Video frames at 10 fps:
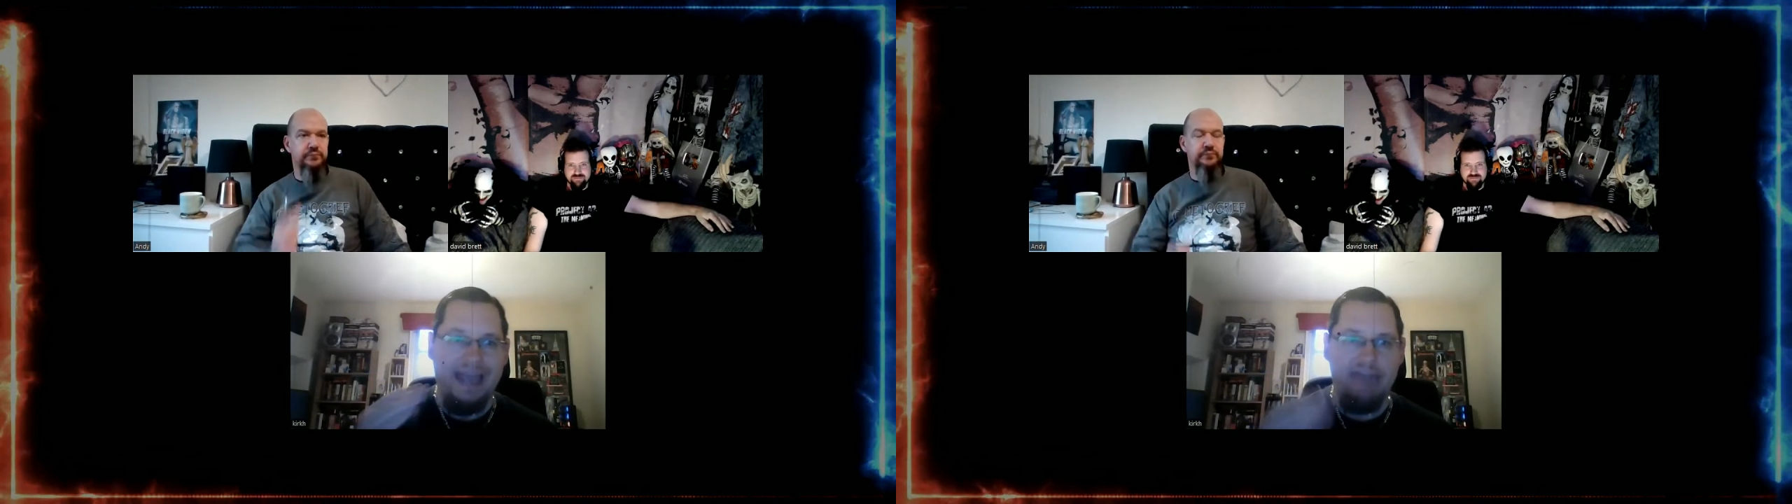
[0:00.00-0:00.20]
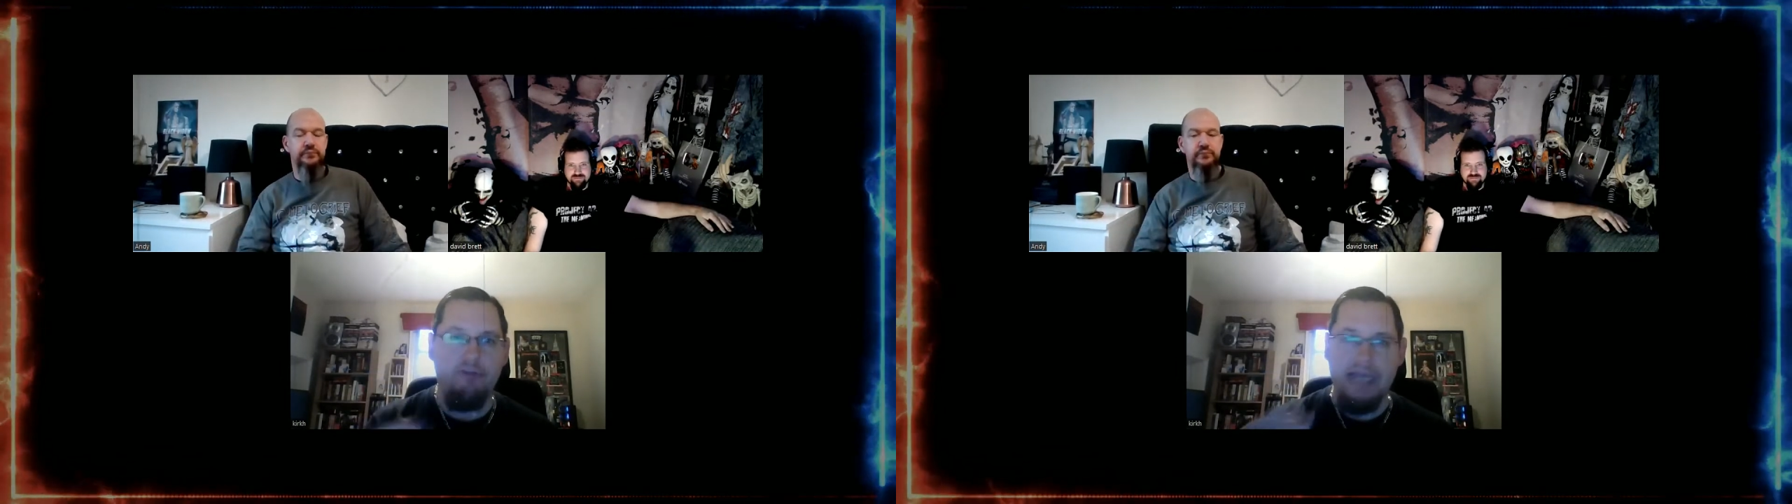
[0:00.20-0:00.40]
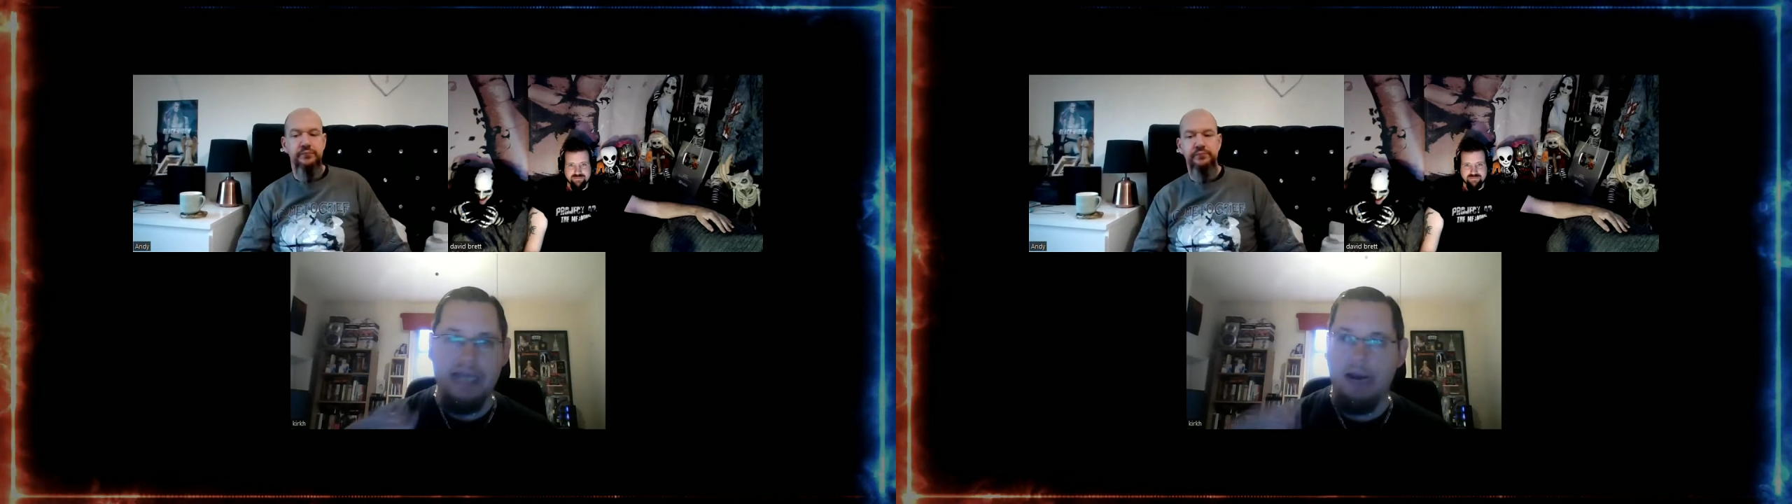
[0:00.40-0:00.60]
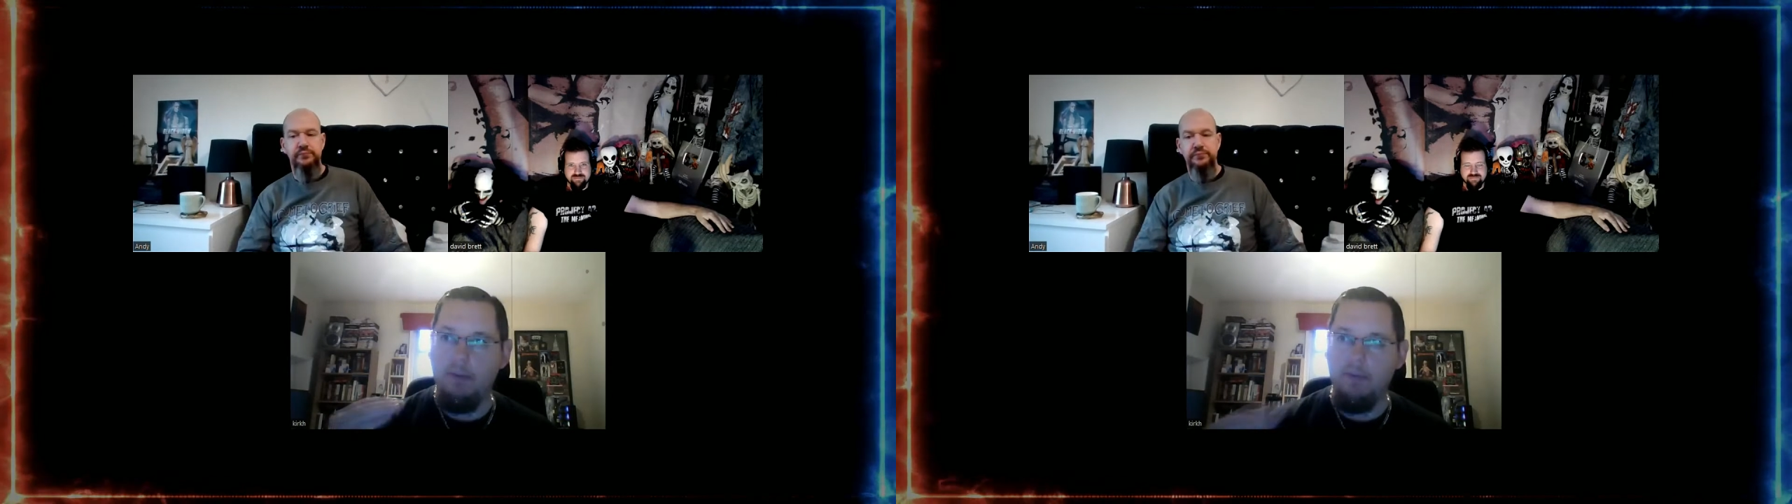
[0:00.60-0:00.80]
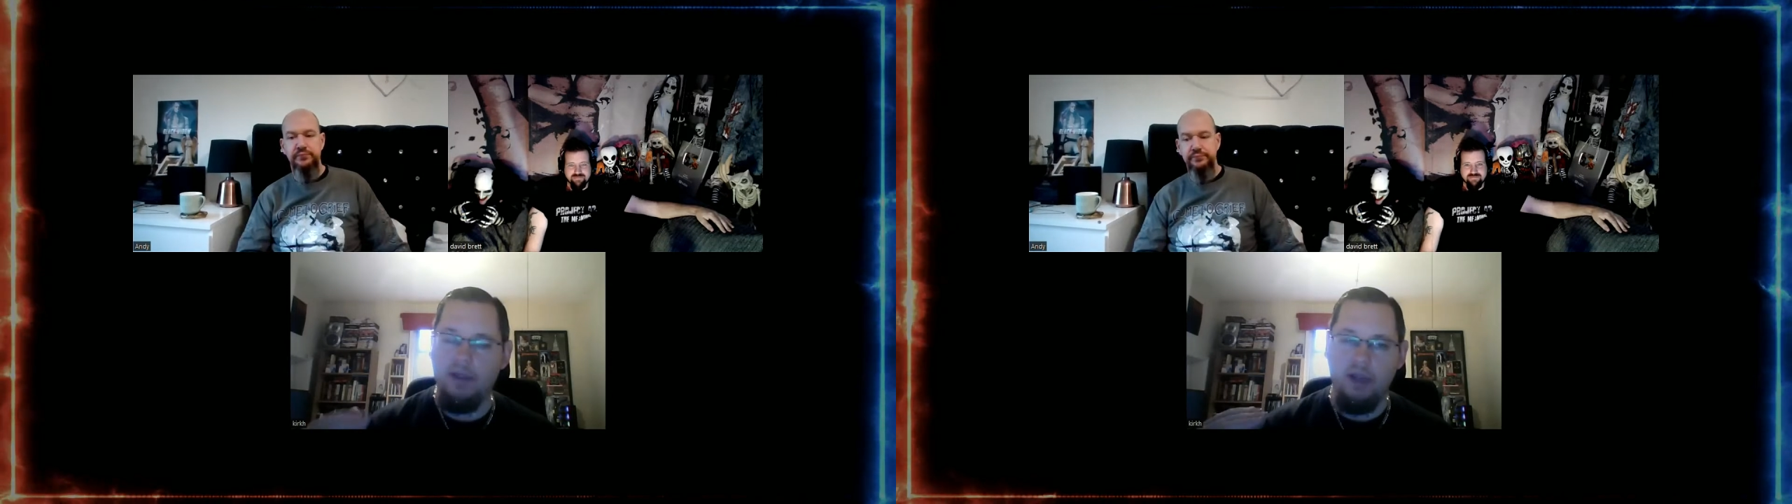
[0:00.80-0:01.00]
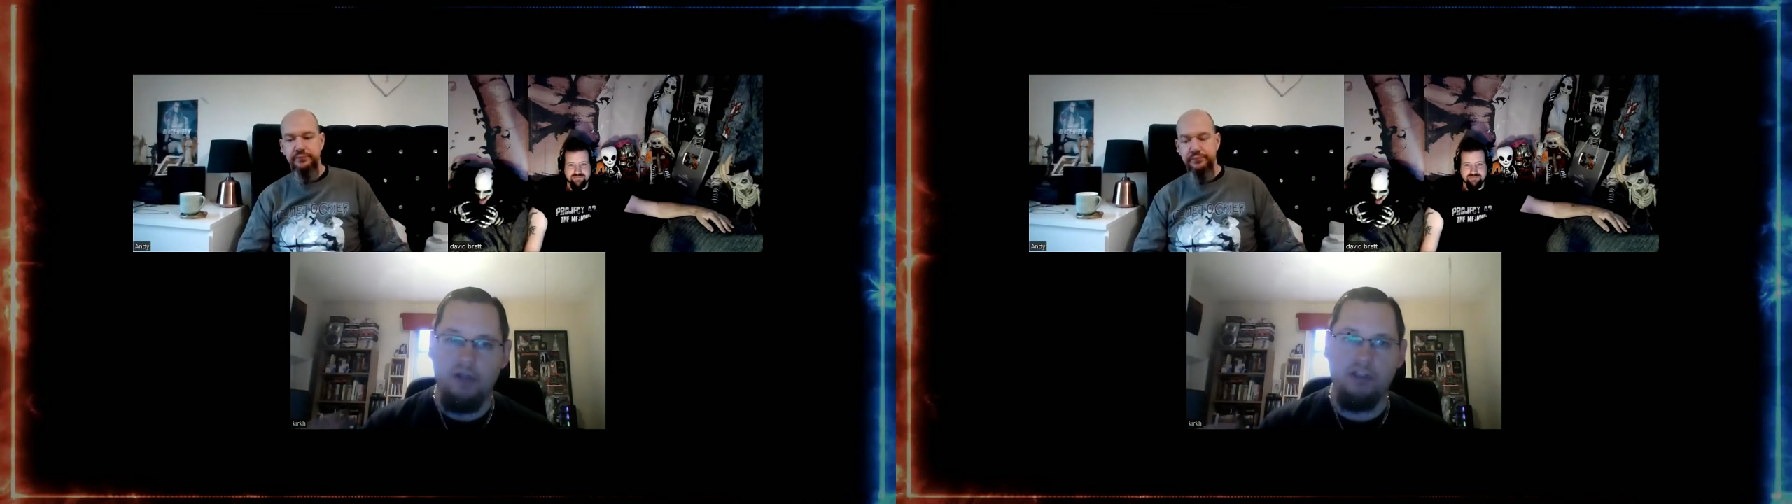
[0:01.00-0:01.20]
Every album in their